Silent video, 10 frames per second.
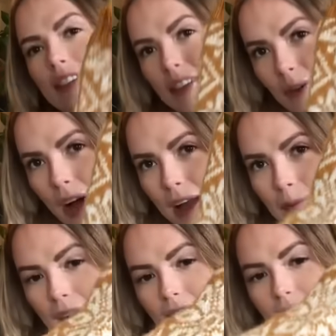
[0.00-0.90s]
So I
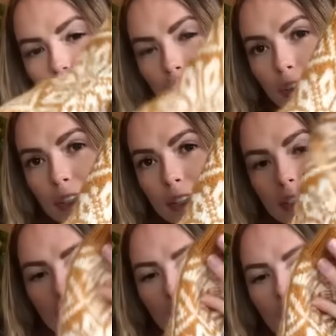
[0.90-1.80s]
made the
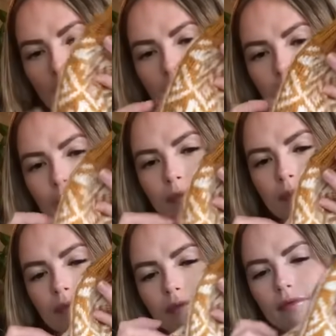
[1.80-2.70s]
first sock
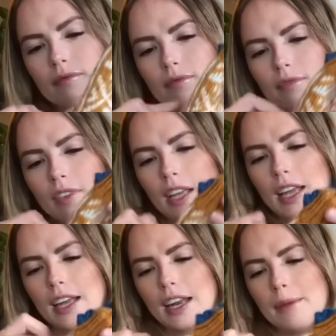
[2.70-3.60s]

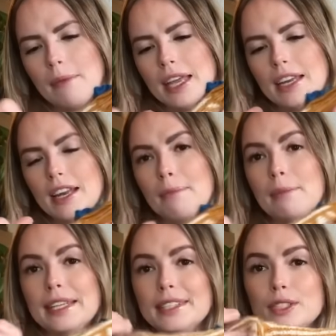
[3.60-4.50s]
and I made it a
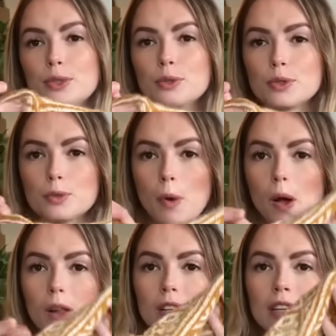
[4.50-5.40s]
bit too
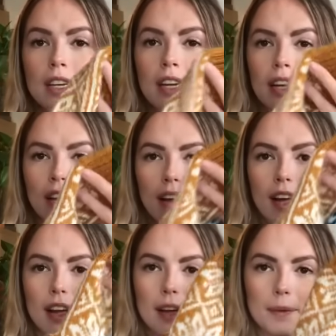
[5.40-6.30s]
small.
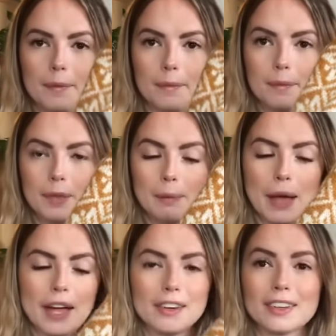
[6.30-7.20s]
The
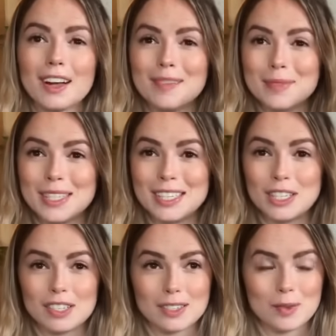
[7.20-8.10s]
pattern comes
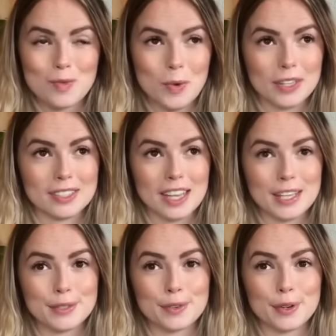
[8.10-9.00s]
in just one
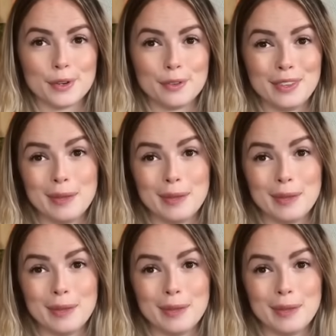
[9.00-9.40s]
size for